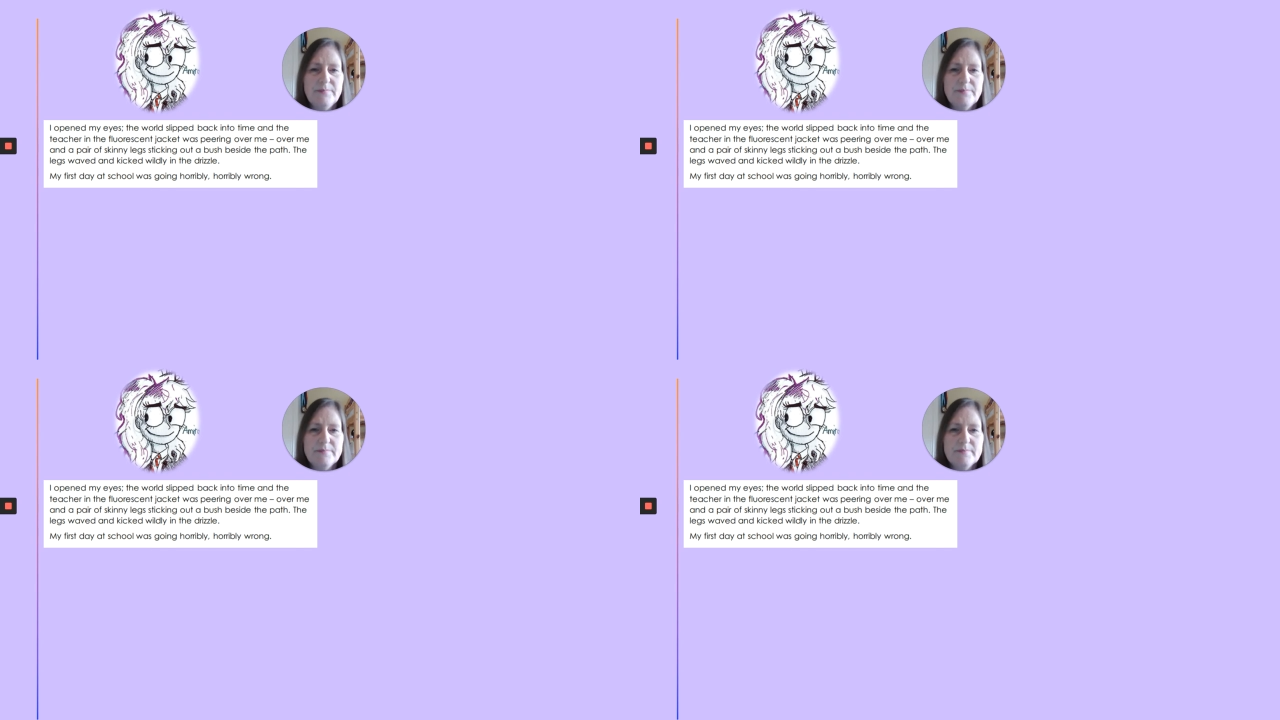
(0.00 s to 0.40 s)

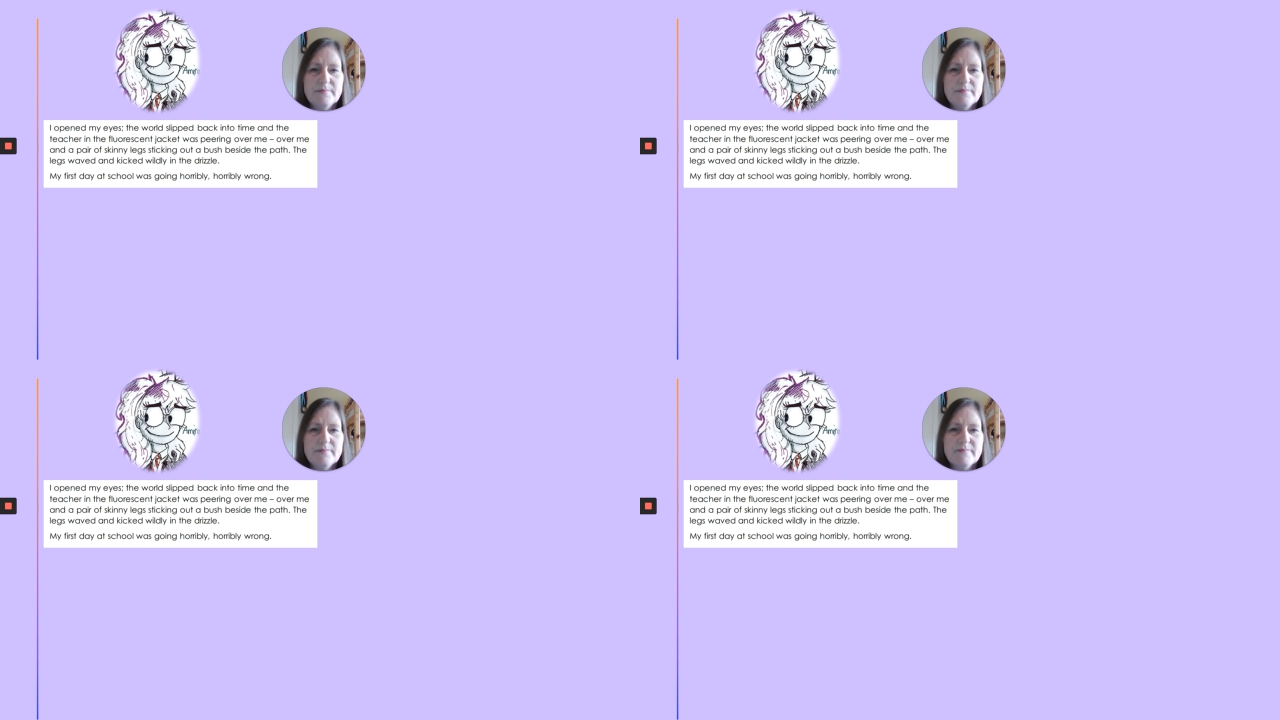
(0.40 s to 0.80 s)

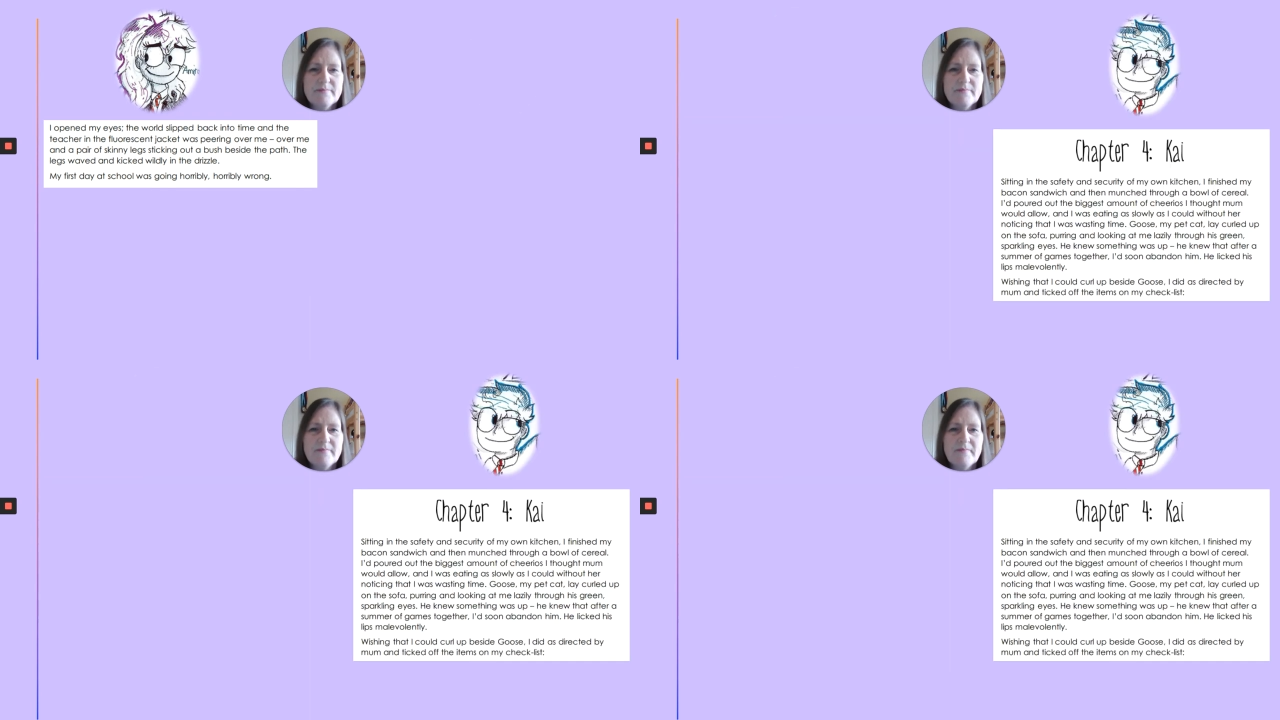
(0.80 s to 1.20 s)

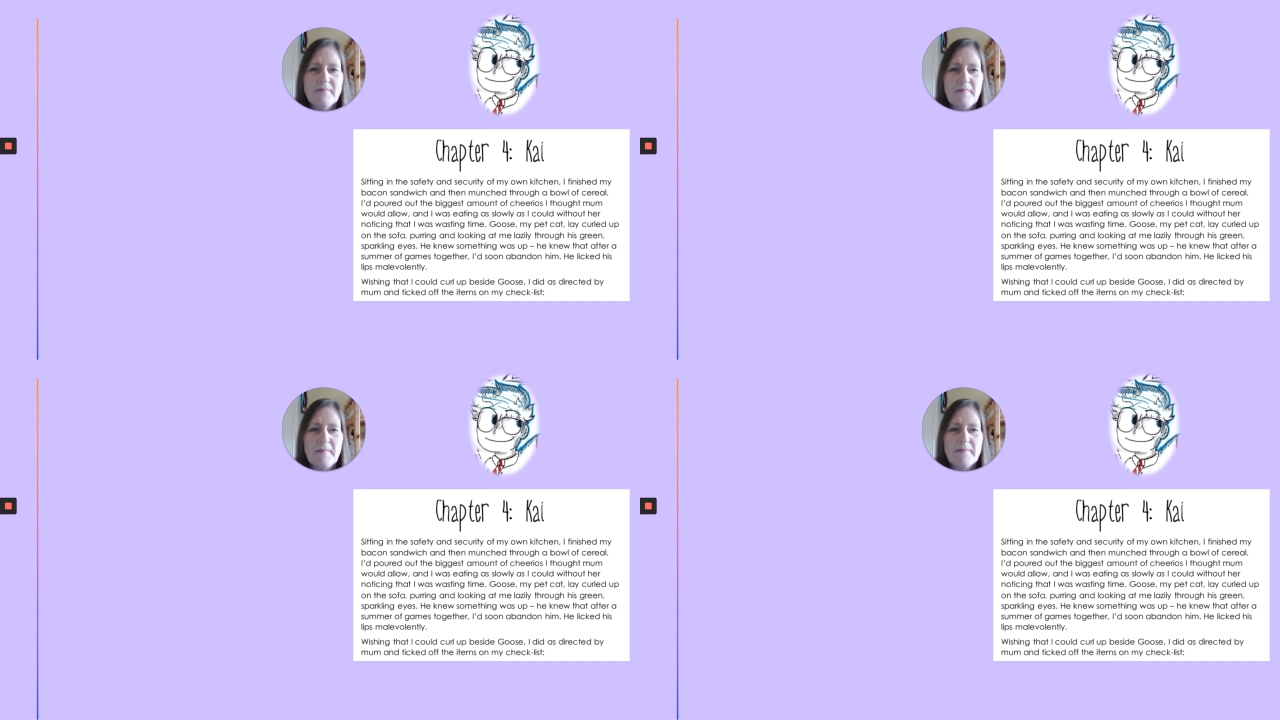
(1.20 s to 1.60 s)

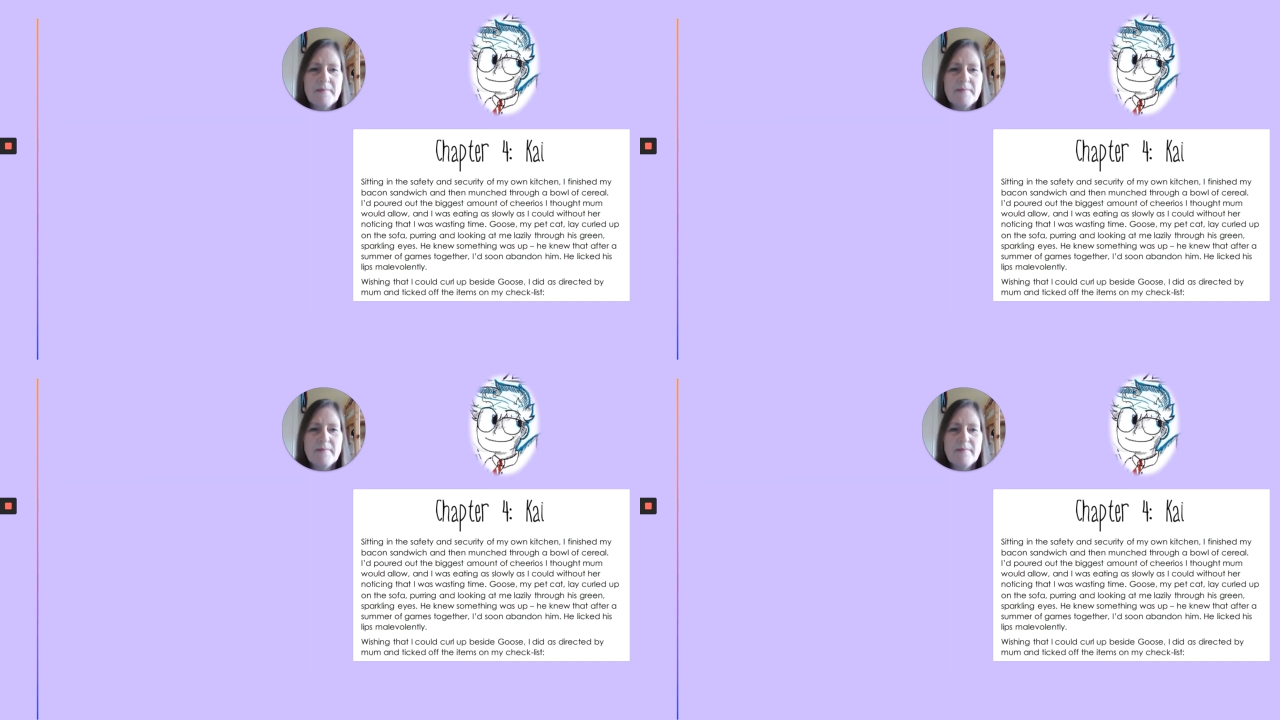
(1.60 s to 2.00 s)

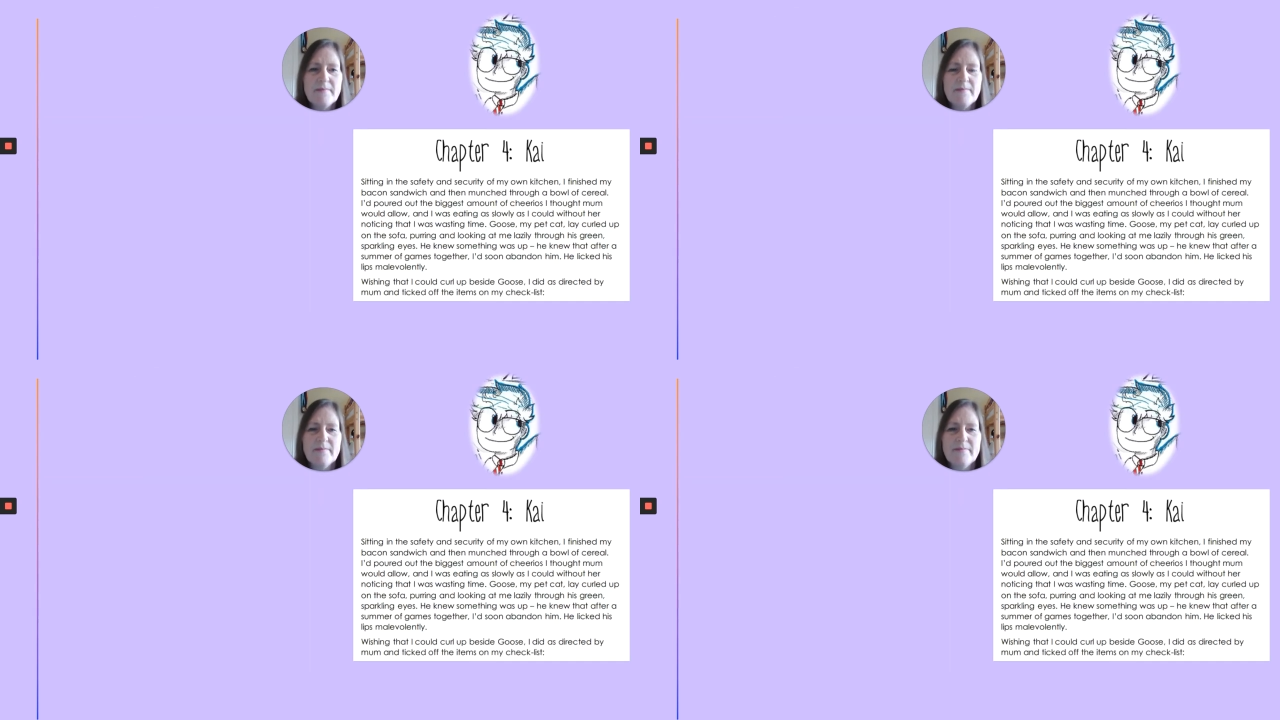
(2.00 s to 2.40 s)

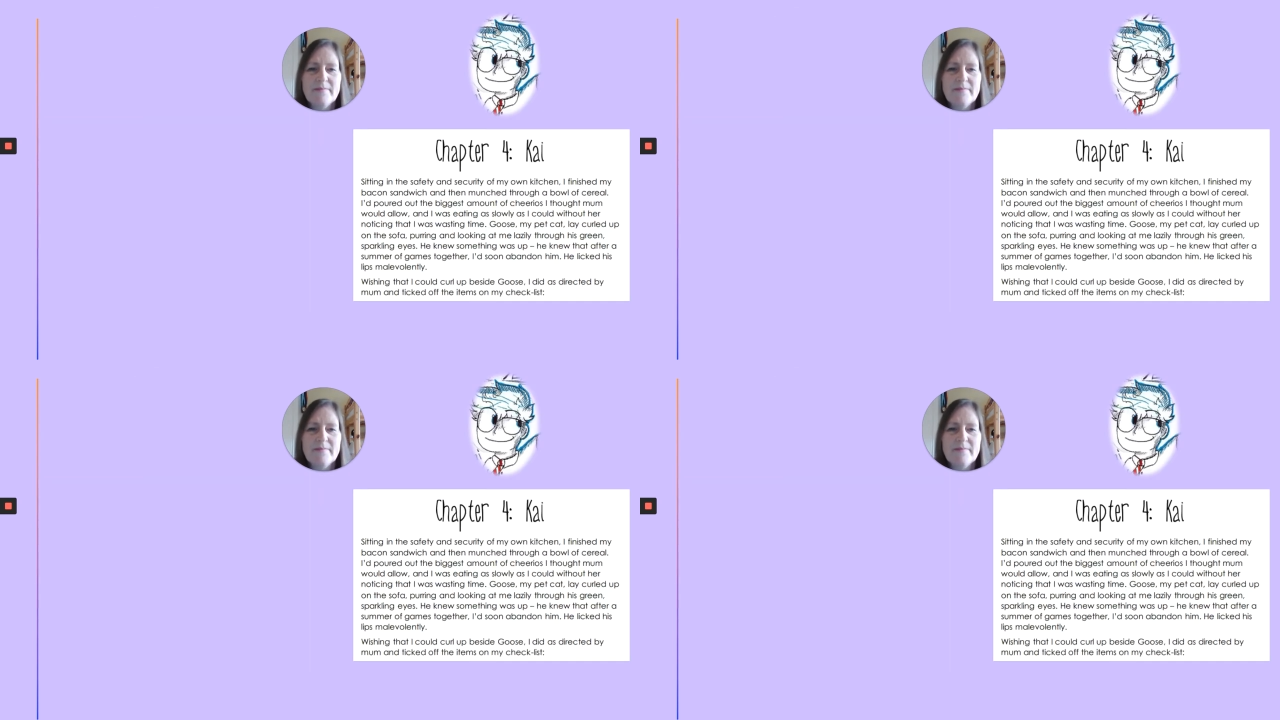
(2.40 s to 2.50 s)
No one is speaking in this clip.